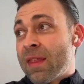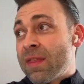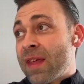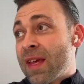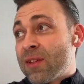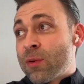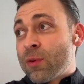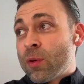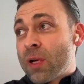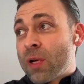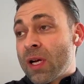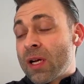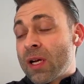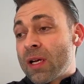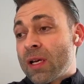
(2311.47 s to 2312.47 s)
They do
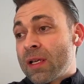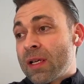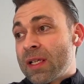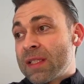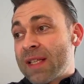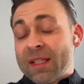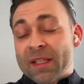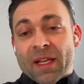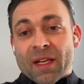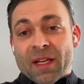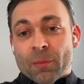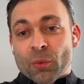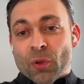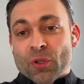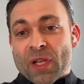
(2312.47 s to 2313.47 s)
a delegated
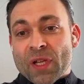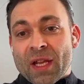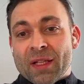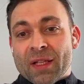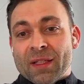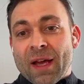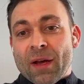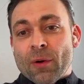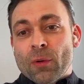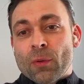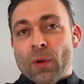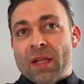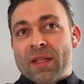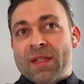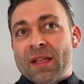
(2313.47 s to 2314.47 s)
approach and
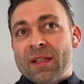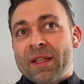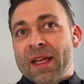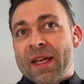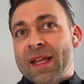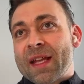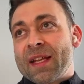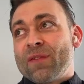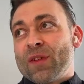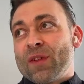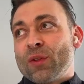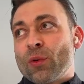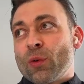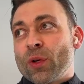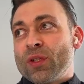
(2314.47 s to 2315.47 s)
allow and delegate that
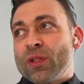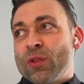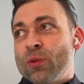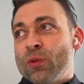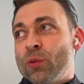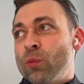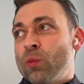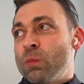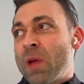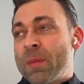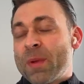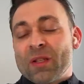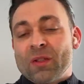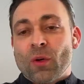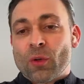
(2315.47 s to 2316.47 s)
inventory to
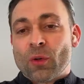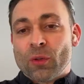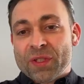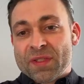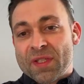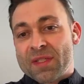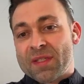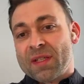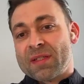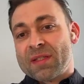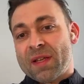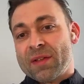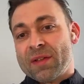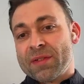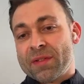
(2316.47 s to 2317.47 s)
maybe a local existing
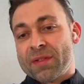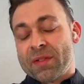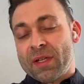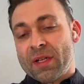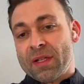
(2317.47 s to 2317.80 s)
sales